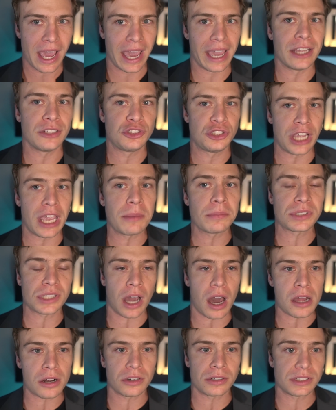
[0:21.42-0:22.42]
And James
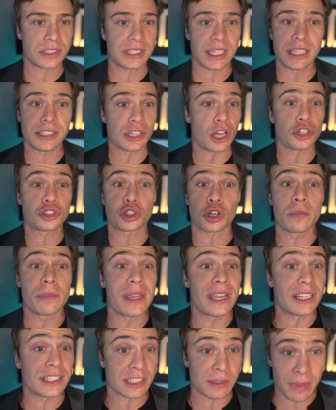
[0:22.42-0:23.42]
Conner sees a
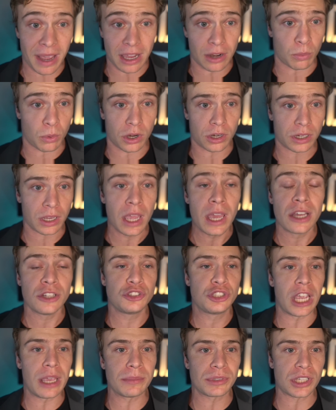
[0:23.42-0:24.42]
tremendous amount of work.
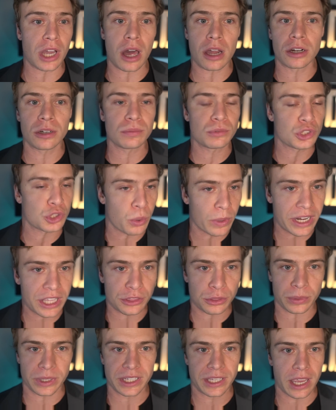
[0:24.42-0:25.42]
James Conner,
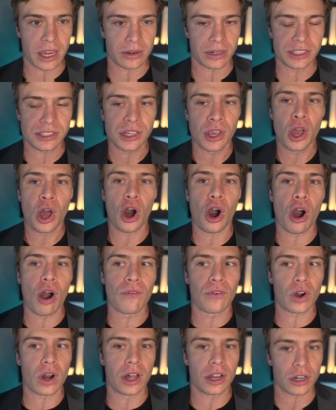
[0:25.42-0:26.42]
twenty-three carries,
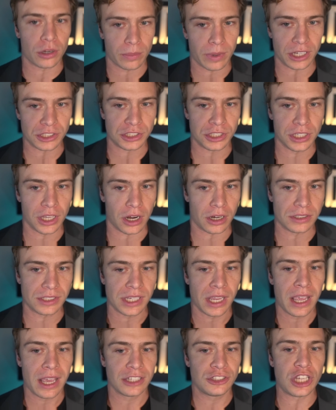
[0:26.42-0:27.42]
over one hundred rushing yards.
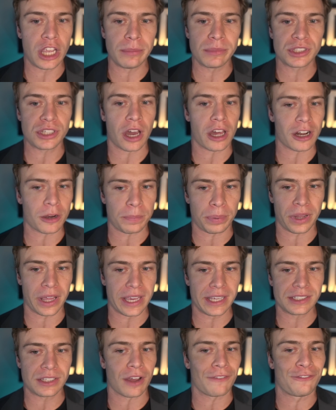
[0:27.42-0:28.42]
James Conner
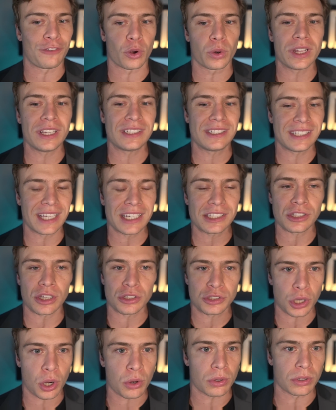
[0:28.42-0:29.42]
plays forty-six
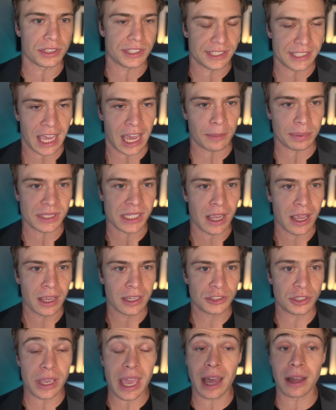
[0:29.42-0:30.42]
total snaps.
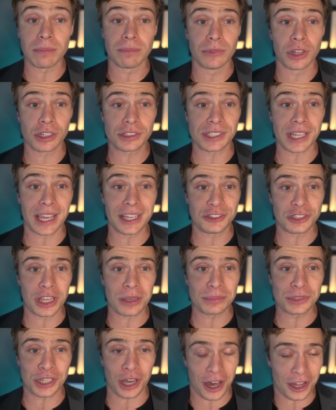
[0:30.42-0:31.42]
So yeah, looks like
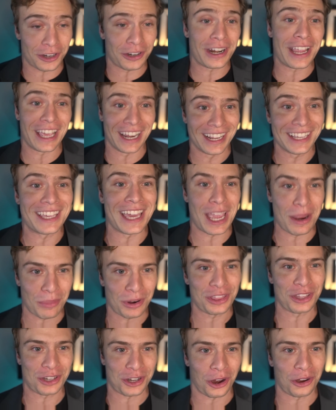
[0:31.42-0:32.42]
James Conner, in a game
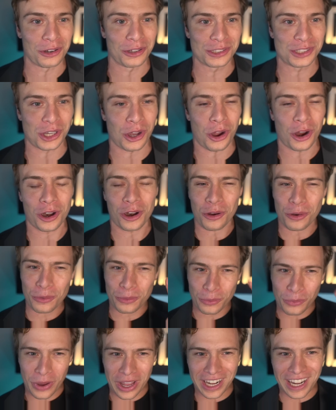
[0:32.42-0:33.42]
where the Cardinals are
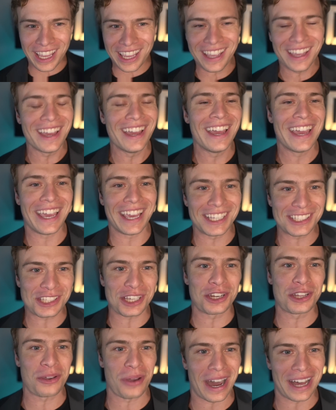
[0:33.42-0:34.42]
winning, is
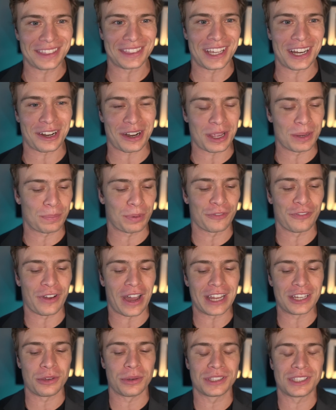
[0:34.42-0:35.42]
going to go out there and
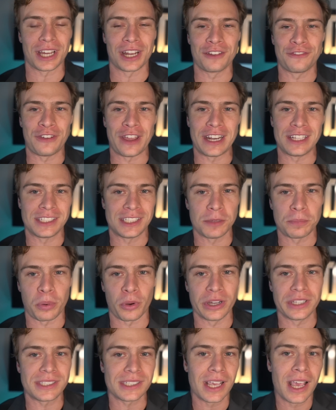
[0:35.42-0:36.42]
provide you a ton of fantasy
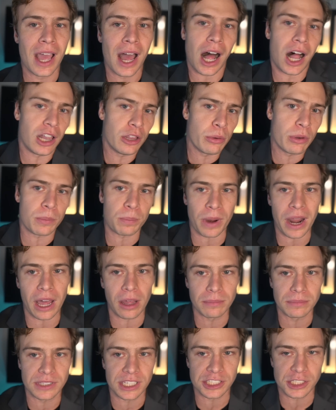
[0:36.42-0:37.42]
points. Hollywood
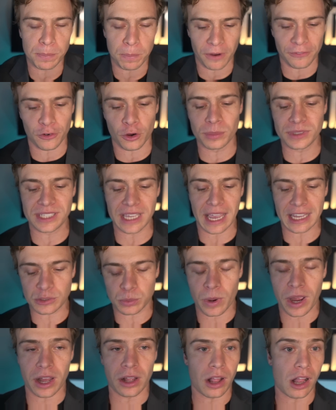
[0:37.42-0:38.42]
Brown, decent performance as
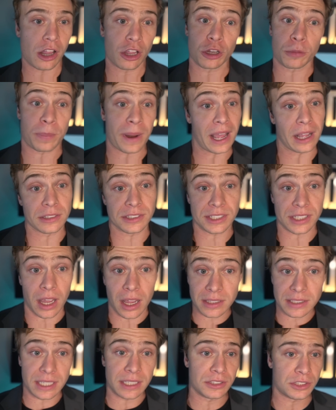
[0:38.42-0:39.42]
well. Hollywood Brown saw
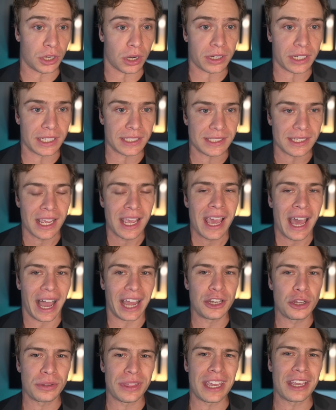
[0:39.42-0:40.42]
ten targets.
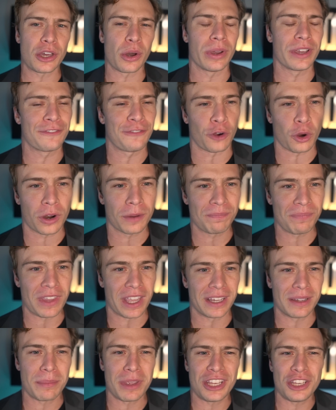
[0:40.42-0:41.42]
I do think going forward,
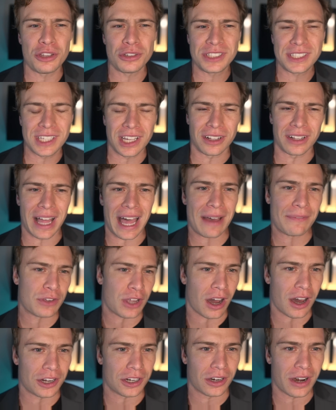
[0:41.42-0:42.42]
I mean, you still have
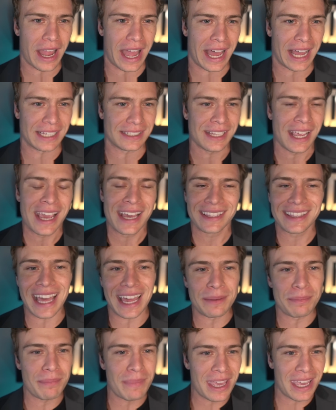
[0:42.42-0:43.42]
Conner as
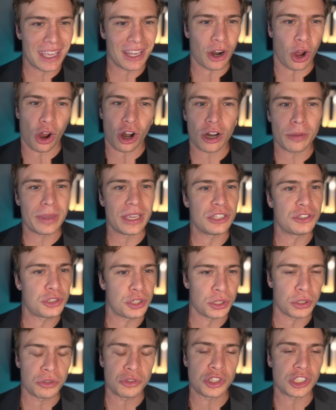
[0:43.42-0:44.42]
that mid R B
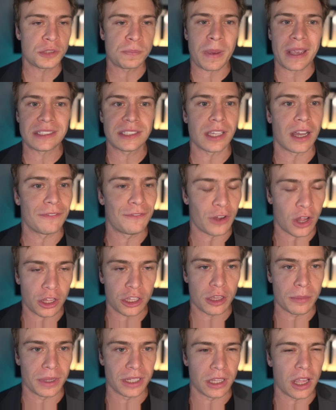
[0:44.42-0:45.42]
two just based off
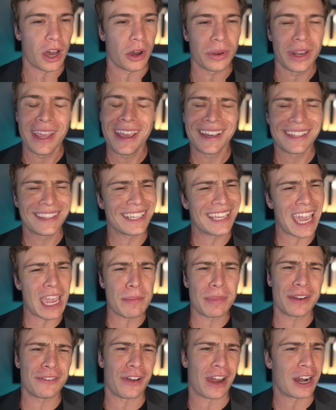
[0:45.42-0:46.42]
volume alone. The
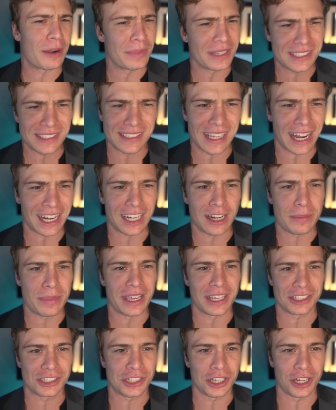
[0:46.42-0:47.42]
game environment's not going to be
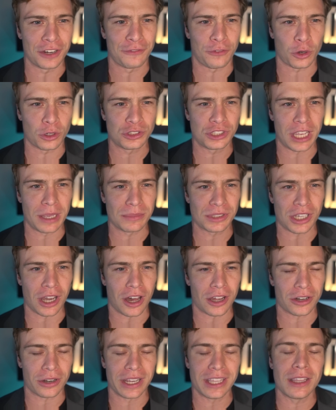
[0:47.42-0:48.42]
as good for James
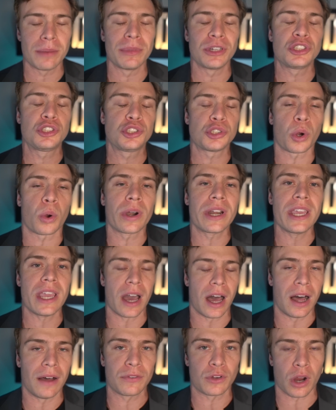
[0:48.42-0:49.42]
Conner in the majority
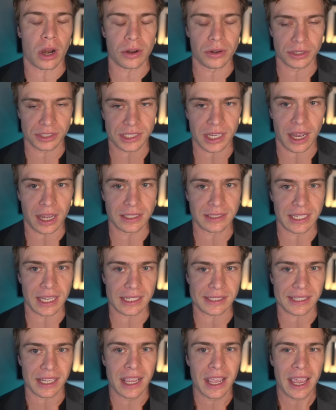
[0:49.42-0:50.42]
of Cardinals
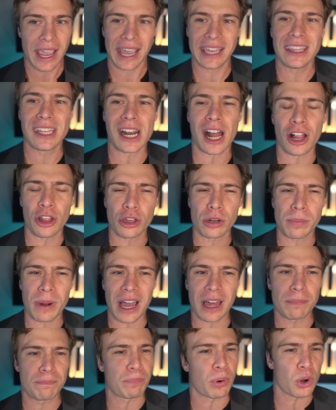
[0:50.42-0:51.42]
contests. And then Hollywood
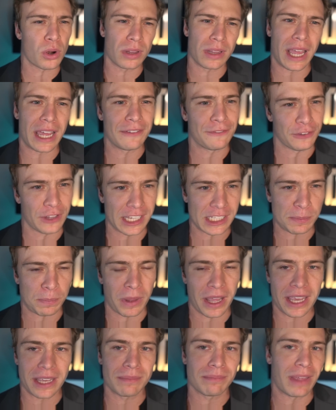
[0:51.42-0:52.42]
Brown, borderline flex
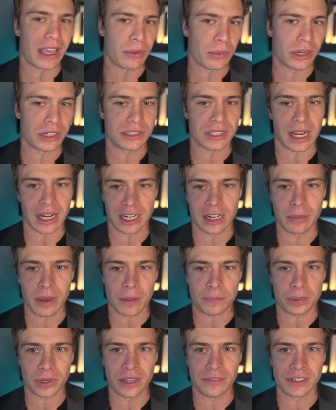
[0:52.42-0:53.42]
play, like we were talking
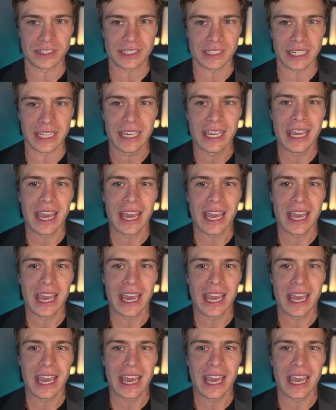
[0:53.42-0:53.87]
about previously.